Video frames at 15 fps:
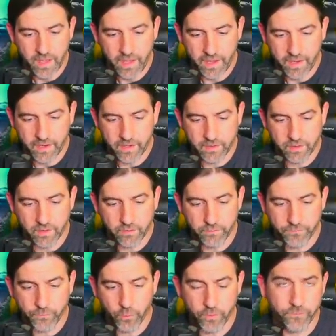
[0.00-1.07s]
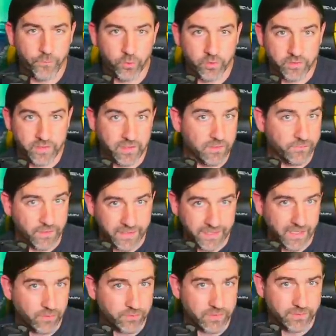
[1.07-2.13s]
and 414 if I
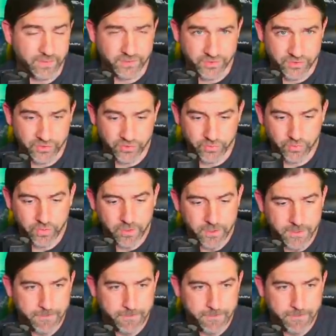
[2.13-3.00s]
counted them as two.